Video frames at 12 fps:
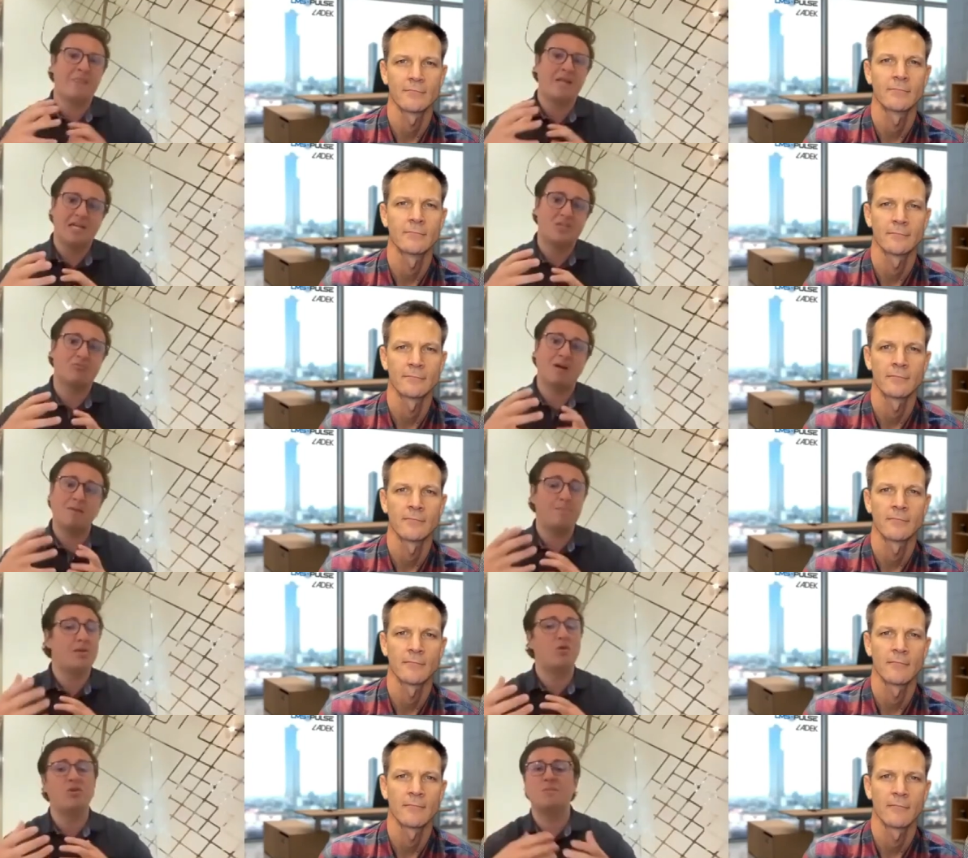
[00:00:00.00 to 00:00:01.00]
Speaker 1: is around
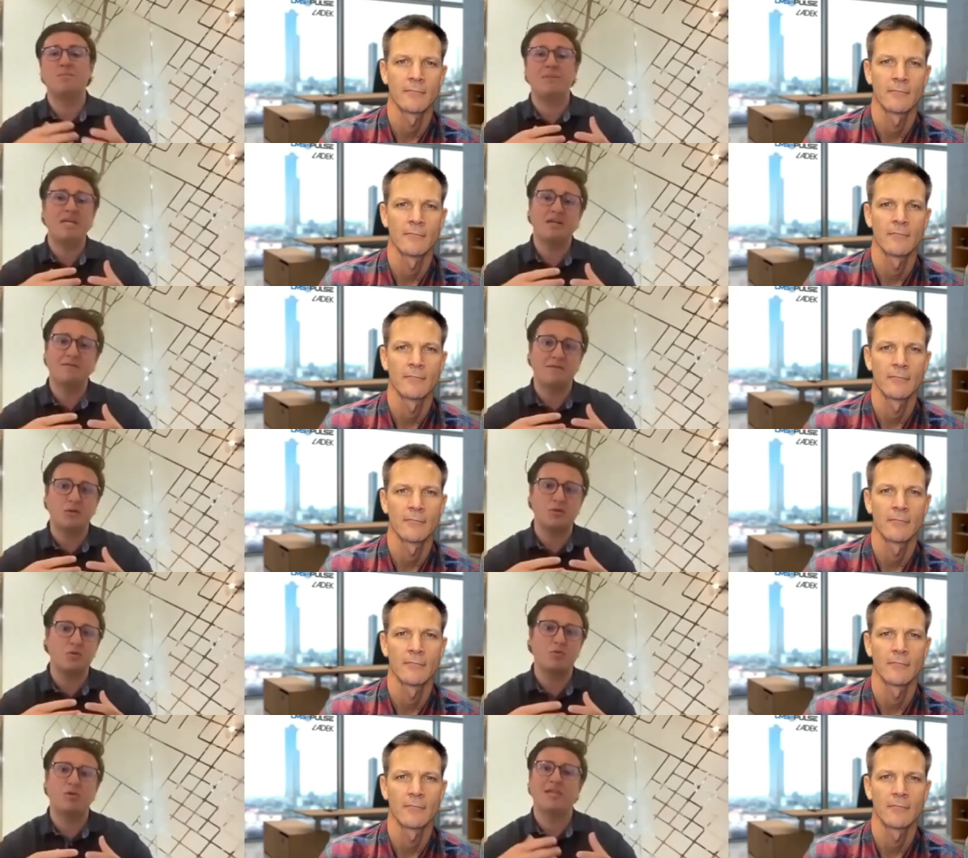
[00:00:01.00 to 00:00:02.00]
building a meaningful
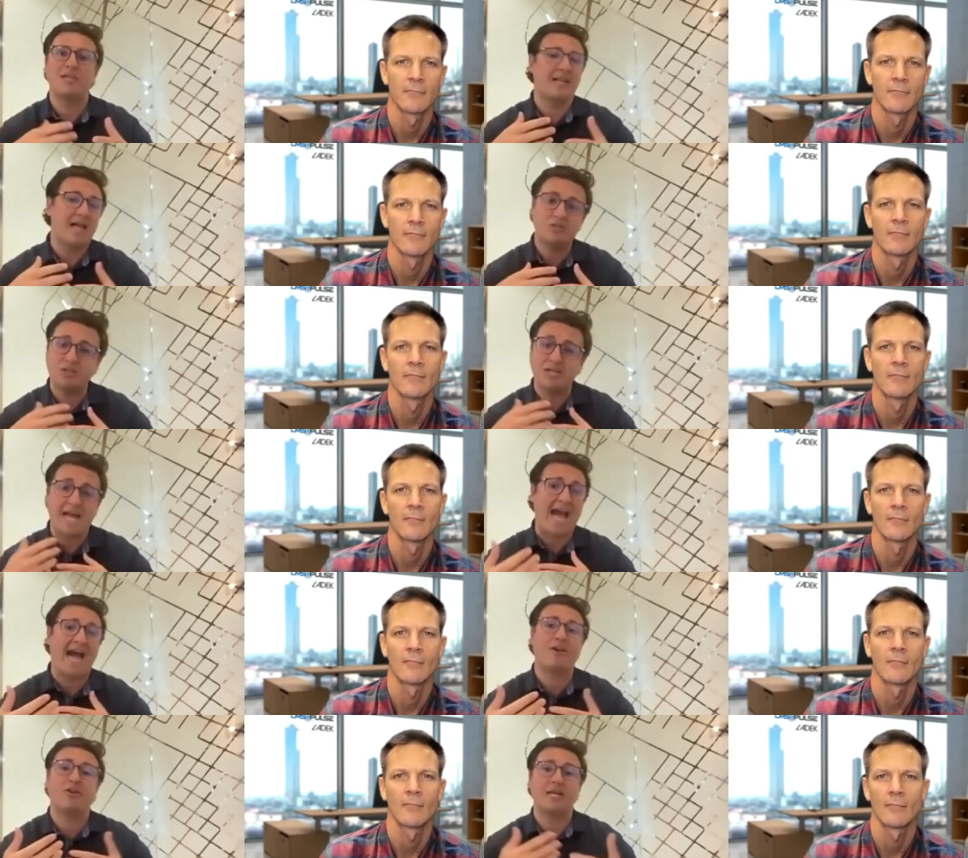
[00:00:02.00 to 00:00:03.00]
tool that allows you to
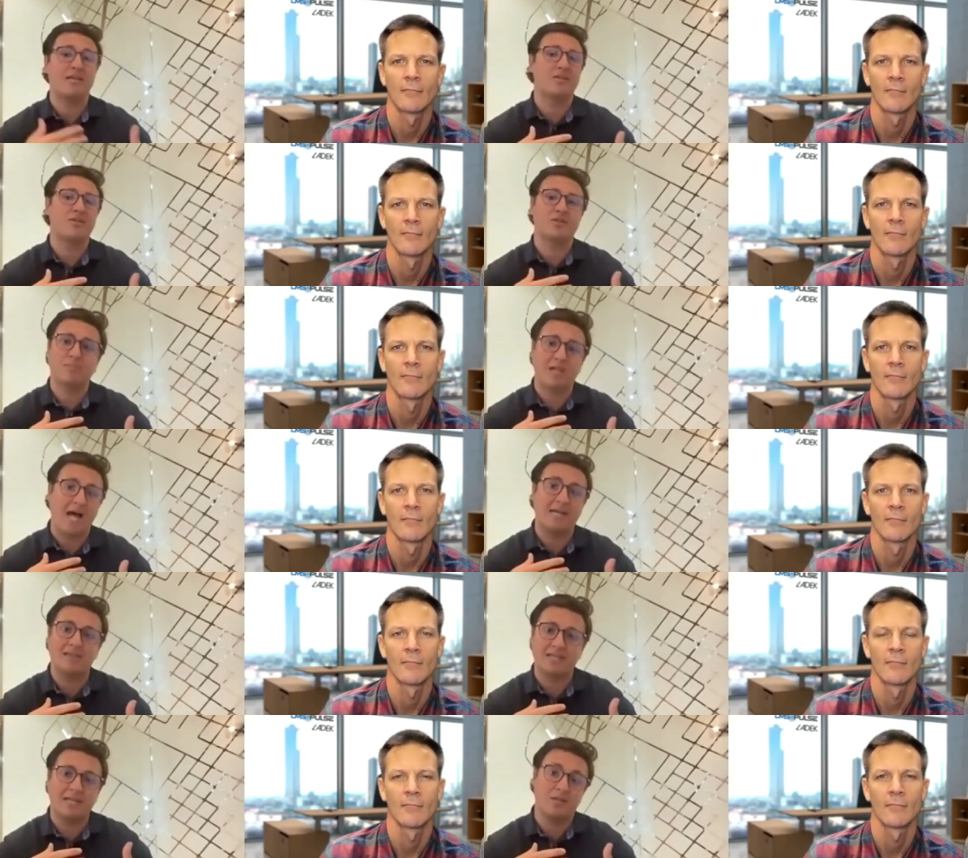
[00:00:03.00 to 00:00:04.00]
aggregate the supply
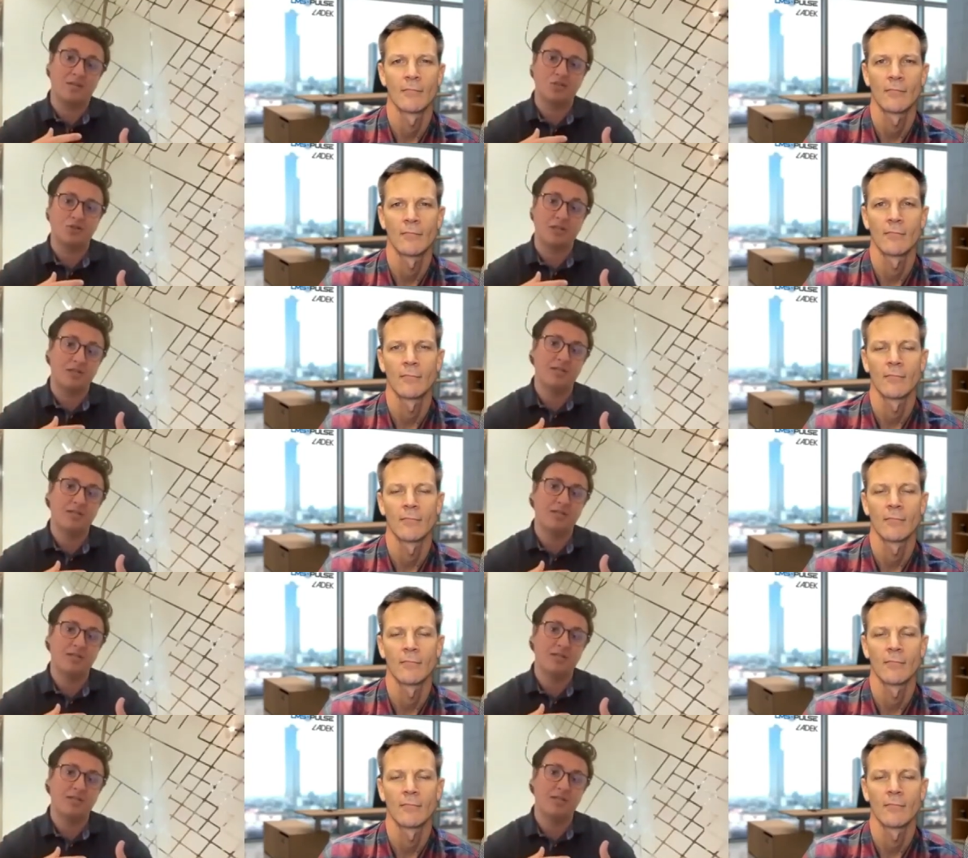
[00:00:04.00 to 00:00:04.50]
in the industry.